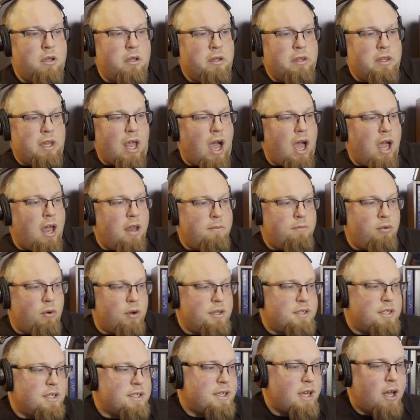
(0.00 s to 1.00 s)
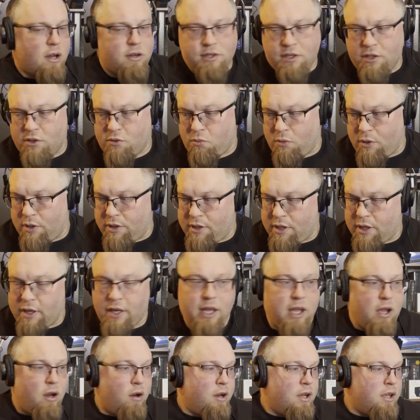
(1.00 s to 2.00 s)
9.6 ounces with the
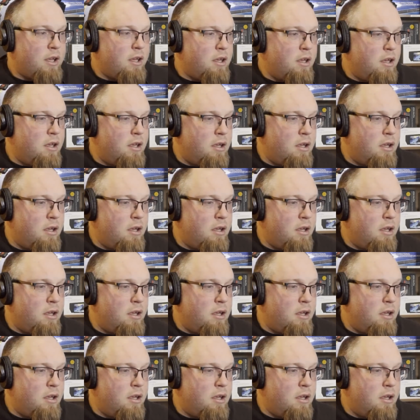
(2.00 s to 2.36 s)
carrying